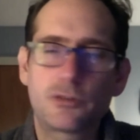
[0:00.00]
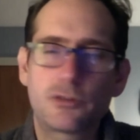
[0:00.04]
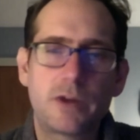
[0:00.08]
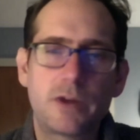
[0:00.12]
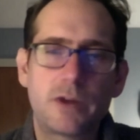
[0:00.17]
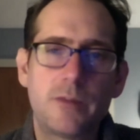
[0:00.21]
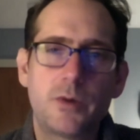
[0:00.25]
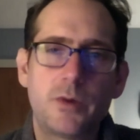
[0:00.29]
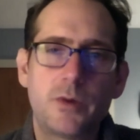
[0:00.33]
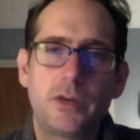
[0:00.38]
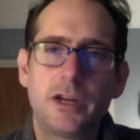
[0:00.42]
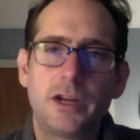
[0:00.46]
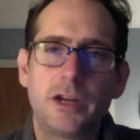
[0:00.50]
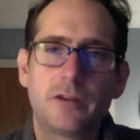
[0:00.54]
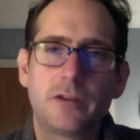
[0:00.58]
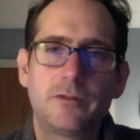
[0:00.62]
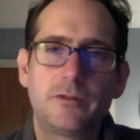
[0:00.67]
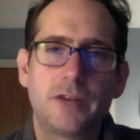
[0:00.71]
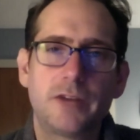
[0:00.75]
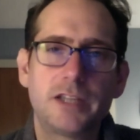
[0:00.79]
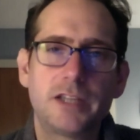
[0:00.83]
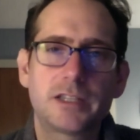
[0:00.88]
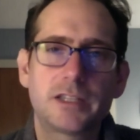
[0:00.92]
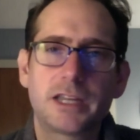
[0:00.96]
rainbow here
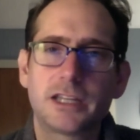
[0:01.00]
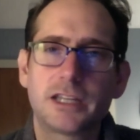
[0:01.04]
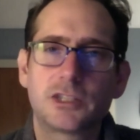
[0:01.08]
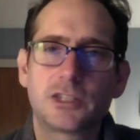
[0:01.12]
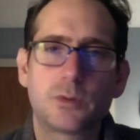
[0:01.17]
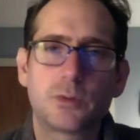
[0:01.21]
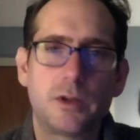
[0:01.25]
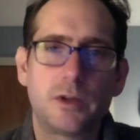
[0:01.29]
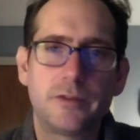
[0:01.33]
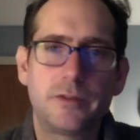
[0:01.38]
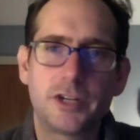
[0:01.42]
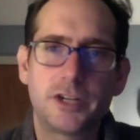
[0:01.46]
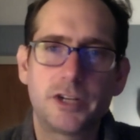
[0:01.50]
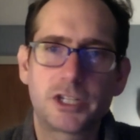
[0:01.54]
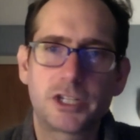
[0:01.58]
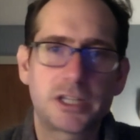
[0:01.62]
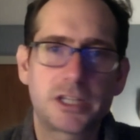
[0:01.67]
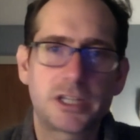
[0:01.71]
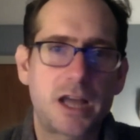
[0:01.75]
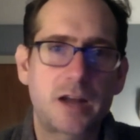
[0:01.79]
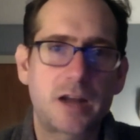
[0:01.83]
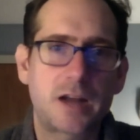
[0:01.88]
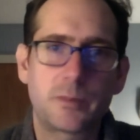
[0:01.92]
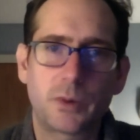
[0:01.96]
fights like a 12-inch
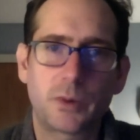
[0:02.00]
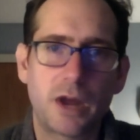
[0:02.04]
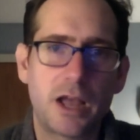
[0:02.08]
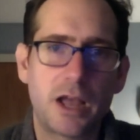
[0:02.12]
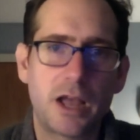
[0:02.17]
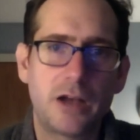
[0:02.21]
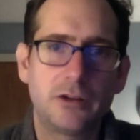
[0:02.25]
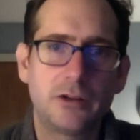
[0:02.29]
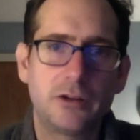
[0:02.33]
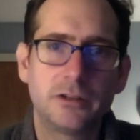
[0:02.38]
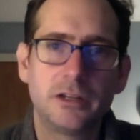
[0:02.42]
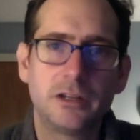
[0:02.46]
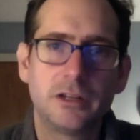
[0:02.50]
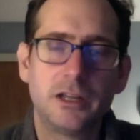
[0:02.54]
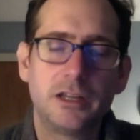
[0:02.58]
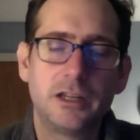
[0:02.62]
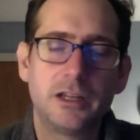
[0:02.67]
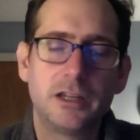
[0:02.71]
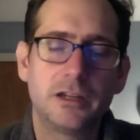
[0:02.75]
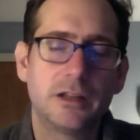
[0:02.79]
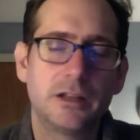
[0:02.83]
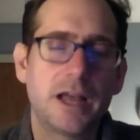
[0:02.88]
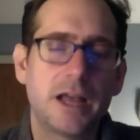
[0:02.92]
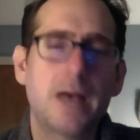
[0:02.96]
stock brown.
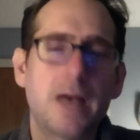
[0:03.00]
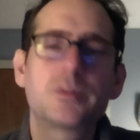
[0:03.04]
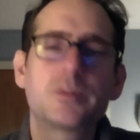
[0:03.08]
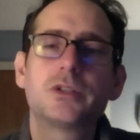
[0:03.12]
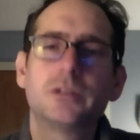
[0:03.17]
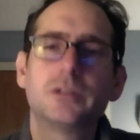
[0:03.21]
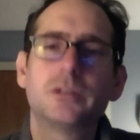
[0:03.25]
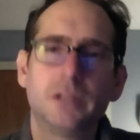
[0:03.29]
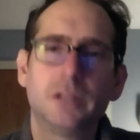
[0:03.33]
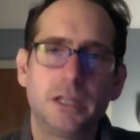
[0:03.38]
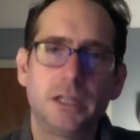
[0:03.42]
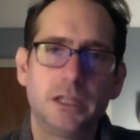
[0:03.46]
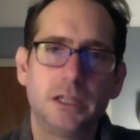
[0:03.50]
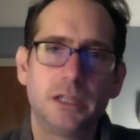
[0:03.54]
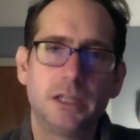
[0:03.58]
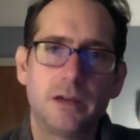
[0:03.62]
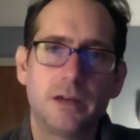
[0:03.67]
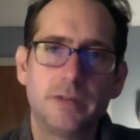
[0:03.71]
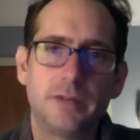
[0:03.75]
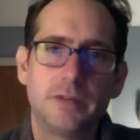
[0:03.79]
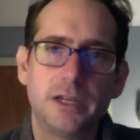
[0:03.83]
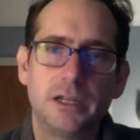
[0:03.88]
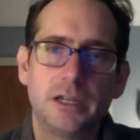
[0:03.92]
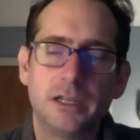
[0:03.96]
You'll absolutely love
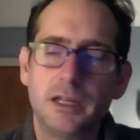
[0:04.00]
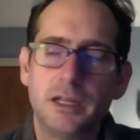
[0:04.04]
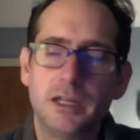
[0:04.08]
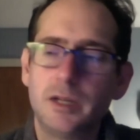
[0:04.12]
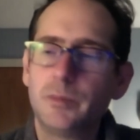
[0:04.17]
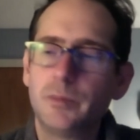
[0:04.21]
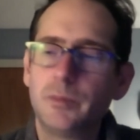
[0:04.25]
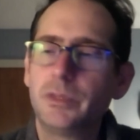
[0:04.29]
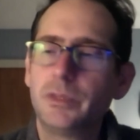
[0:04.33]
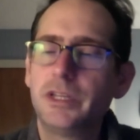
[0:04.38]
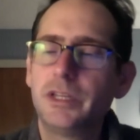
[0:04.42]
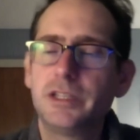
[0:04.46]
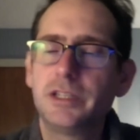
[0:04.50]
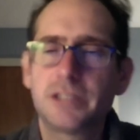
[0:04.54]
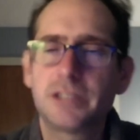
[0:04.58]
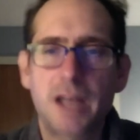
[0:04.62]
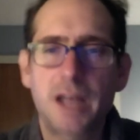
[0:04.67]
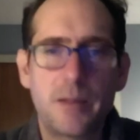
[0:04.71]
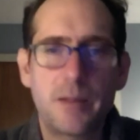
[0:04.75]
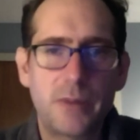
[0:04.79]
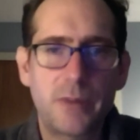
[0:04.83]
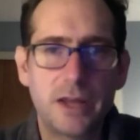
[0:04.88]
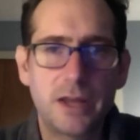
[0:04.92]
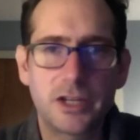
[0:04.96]
it. Please
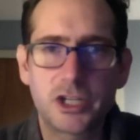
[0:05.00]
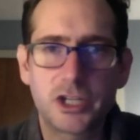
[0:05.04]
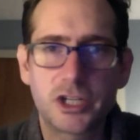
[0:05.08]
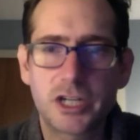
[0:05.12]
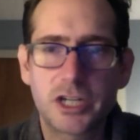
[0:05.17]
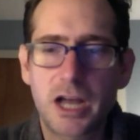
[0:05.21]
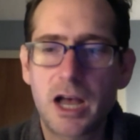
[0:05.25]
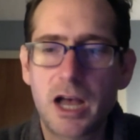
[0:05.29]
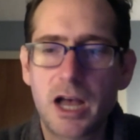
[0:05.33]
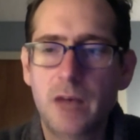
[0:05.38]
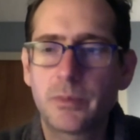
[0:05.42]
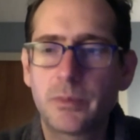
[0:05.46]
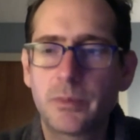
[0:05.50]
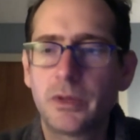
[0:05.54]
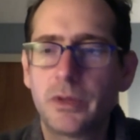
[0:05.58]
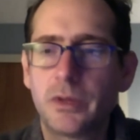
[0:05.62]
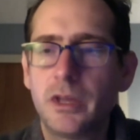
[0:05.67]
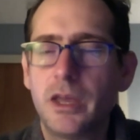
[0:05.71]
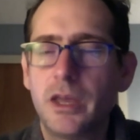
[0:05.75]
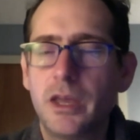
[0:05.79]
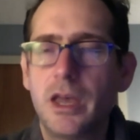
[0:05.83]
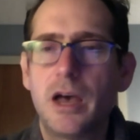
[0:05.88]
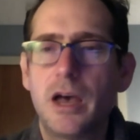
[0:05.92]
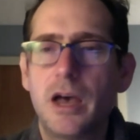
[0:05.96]
stop by the shop.
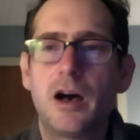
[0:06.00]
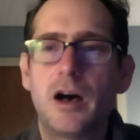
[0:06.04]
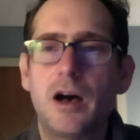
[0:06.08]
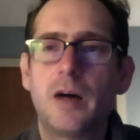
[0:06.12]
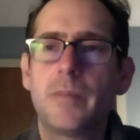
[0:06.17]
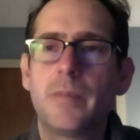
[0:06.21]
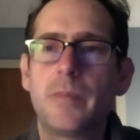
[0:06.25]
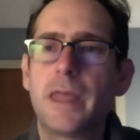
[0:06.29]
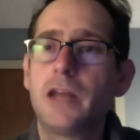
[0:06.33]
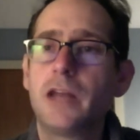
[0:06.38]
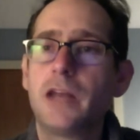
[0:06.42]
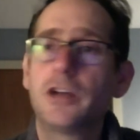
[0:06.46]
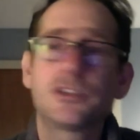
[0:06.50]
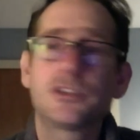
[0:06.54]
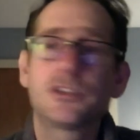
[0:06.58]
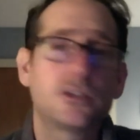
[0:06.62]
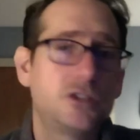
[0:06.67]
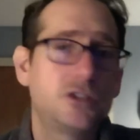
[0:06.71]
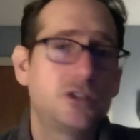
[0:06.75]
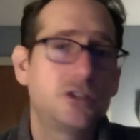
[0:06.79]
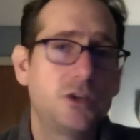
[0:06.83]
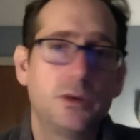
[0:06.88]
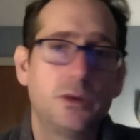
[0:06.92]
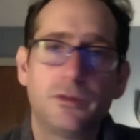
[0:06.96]
Um, and also
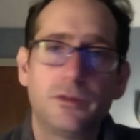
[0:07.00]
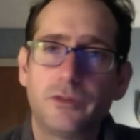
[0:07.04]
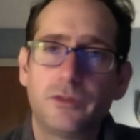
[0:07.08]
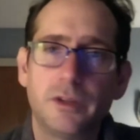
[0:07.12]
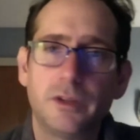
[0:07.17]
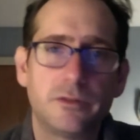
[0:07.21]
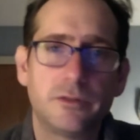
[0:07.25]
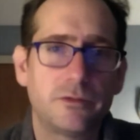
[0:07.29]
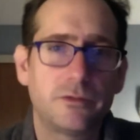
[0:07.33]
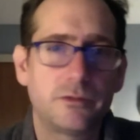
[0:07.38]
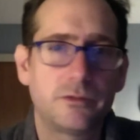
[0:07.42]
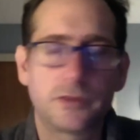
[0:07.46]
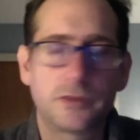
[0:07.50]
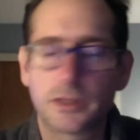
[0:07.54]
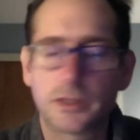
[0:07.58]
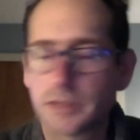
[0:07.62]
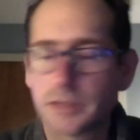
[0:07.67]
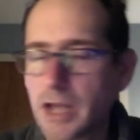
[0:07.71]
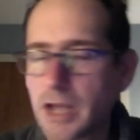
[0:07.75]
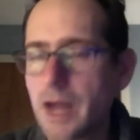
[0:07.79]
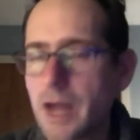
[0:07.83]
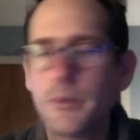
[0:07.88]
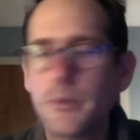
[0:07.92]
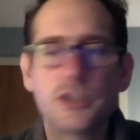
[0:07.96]
too, if, if for
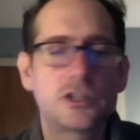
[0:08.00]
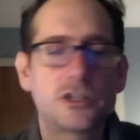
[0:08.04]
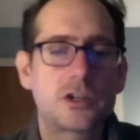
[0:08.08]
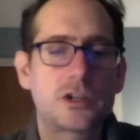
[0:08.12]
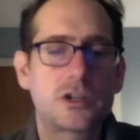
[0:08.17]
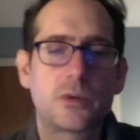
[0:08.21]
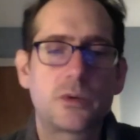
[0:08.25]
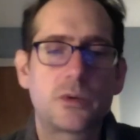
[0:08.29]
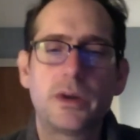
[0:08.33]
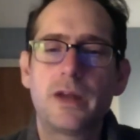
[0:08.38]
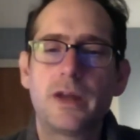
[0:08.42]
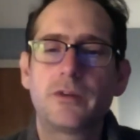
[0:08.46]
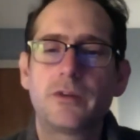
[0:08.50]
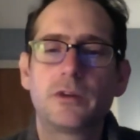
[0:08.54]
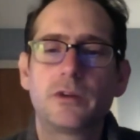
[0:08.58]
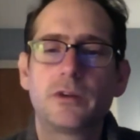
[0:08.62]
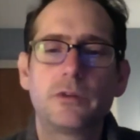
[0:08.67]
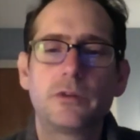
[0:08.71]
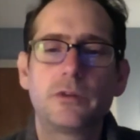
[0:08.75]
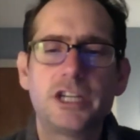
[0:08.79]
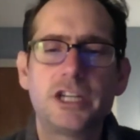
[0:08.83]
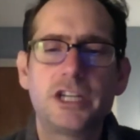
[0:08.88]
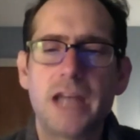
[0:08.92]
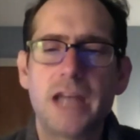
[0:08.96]
time reasons or whatever,
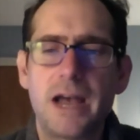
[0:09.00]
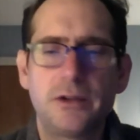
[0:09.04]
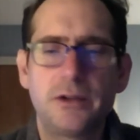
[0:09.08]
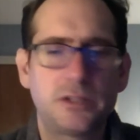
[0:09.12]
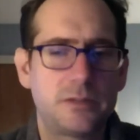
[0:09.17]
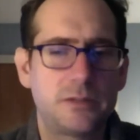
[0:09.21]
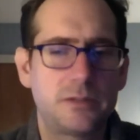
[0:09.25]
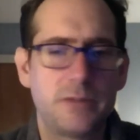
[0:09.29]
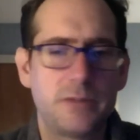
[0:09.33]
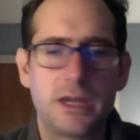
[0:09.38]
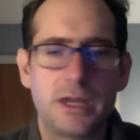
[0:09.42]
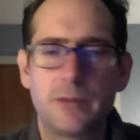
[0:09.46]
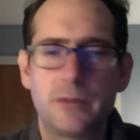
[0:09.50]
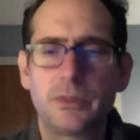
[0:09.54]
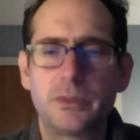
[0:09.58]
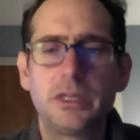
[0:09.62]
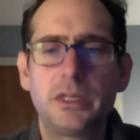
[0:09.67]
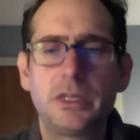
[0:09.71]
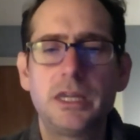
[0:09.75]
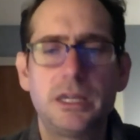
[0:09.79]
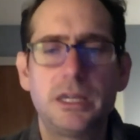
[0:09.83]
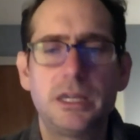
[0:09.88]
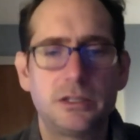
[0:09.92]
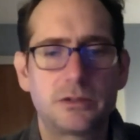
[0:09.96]
reach out to me,
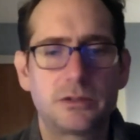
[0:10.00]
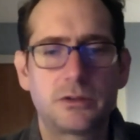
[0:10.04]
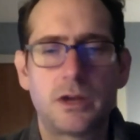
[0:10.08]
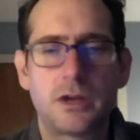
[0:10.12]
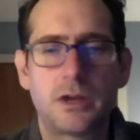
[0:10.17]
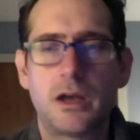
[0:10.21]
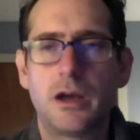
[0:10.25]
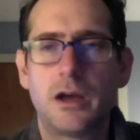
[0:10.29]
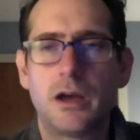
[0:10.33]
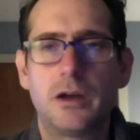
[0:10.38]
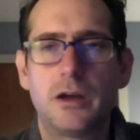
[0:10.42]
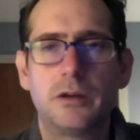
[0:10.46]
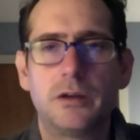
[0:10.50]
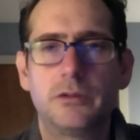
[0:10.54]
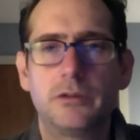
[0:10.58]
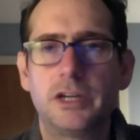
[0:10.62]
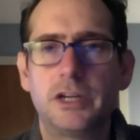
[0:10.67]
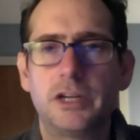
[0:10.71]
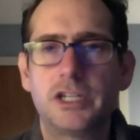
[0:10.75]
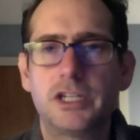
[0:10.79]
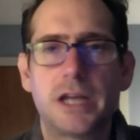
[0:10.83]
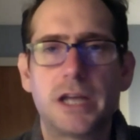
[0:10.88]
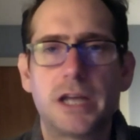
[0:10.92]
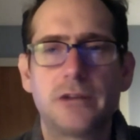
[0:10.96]
please uh,
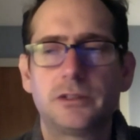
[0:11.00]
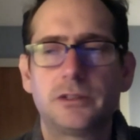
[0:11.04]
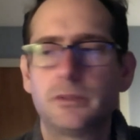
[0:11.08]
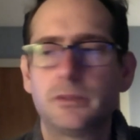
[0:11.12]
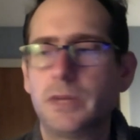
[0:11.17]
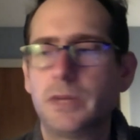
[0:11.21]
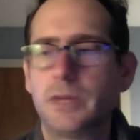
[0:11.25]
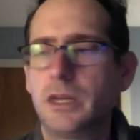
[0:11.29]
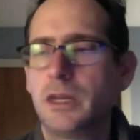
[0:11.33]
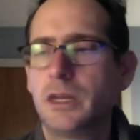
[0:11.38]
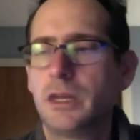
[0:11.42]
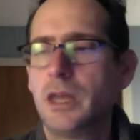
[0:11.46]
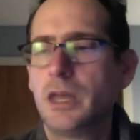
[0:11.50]
reach out to me.